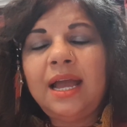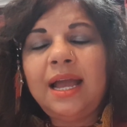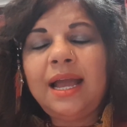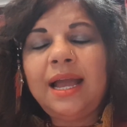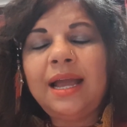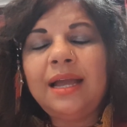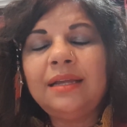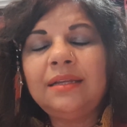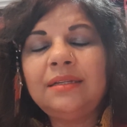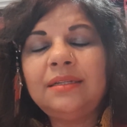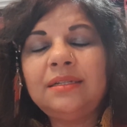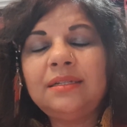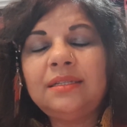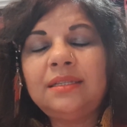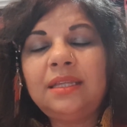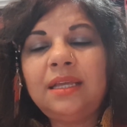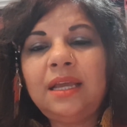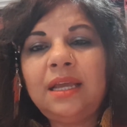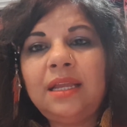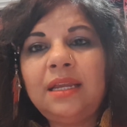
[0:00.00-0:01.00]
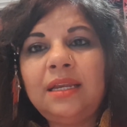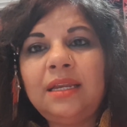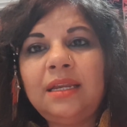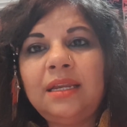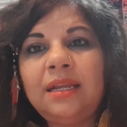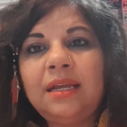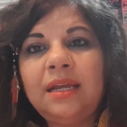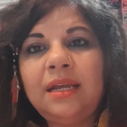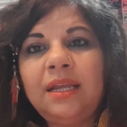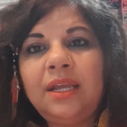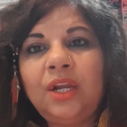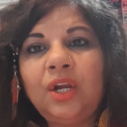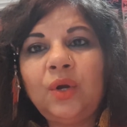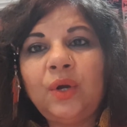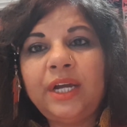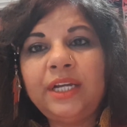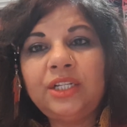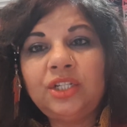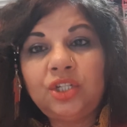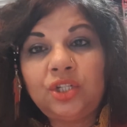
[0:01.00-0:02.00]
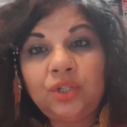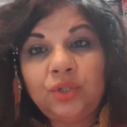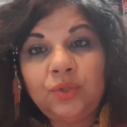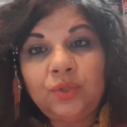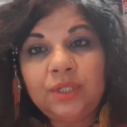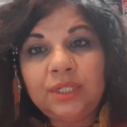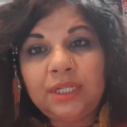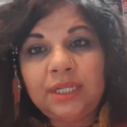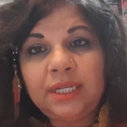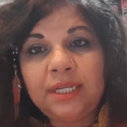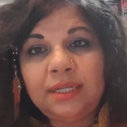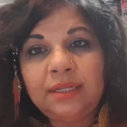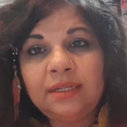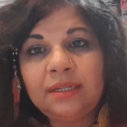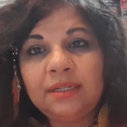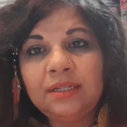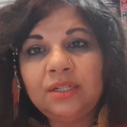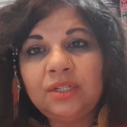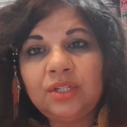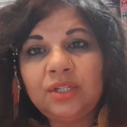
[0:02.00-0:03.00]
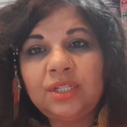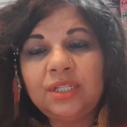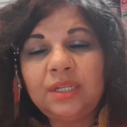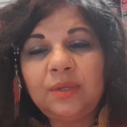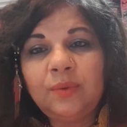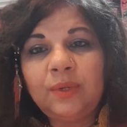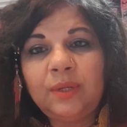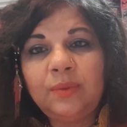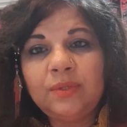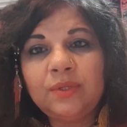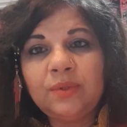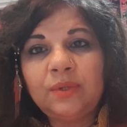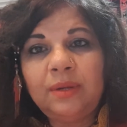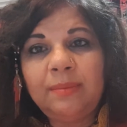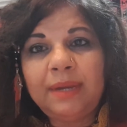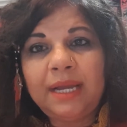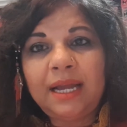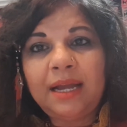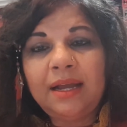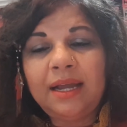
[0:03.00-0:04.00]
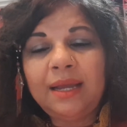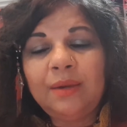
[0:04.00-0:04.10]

and then, you know, I tuned in to see what it was all about,